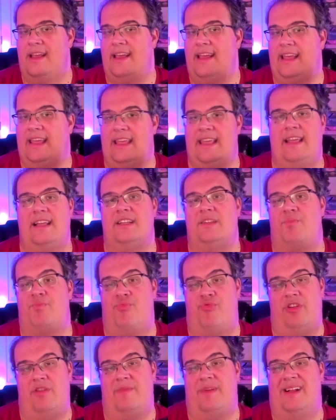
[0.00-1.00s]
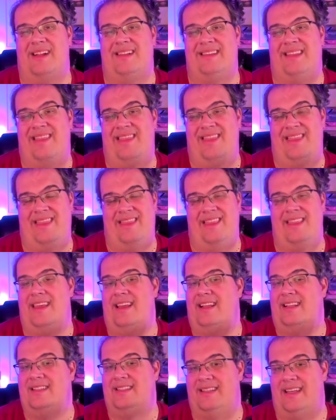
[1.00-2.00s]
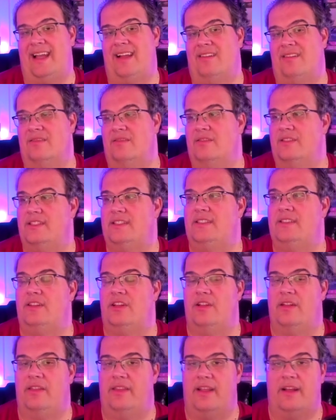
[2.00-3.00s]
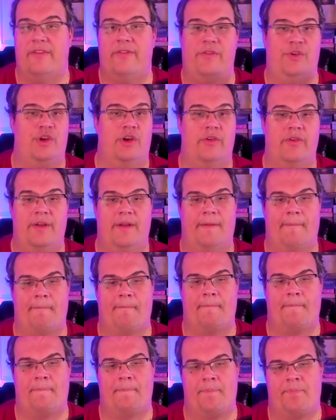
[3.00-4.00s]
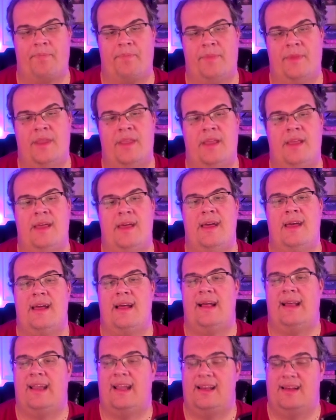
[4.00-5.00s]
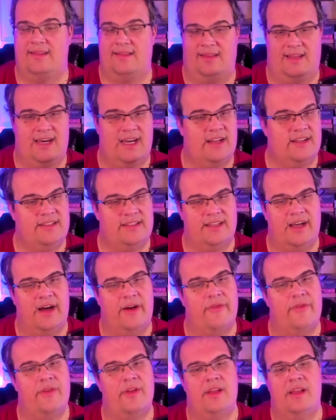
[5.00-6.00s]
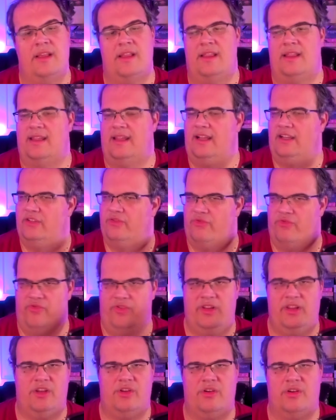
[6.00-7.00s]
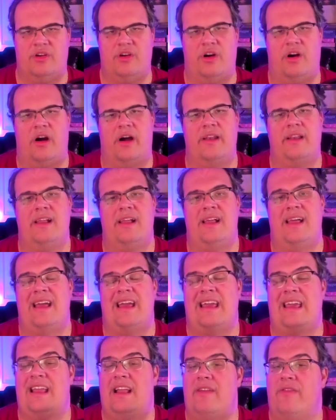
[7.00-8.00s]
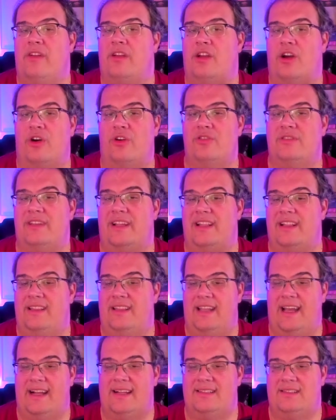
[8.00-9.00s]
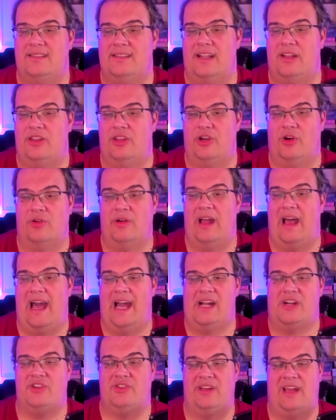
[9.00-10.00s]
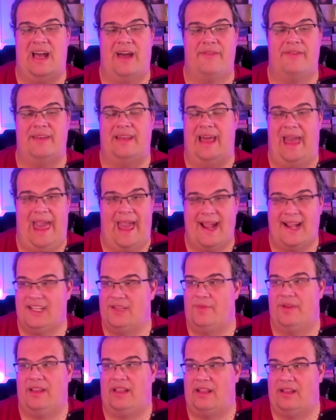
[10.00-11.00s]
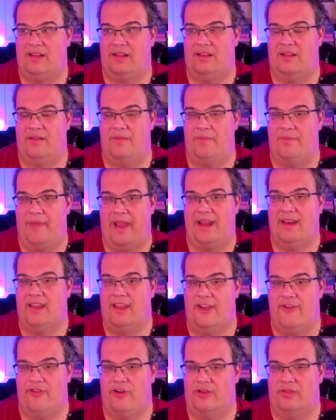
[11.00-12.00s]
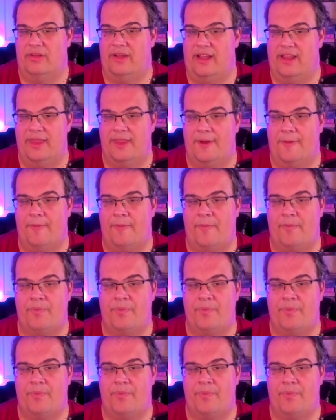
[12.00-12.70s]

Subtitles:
He is pretty much the Cycle's Nick Fury. He does a lot of stuff. He's a really good card. He even goes in decks that don't actually have an X-Men main hero in them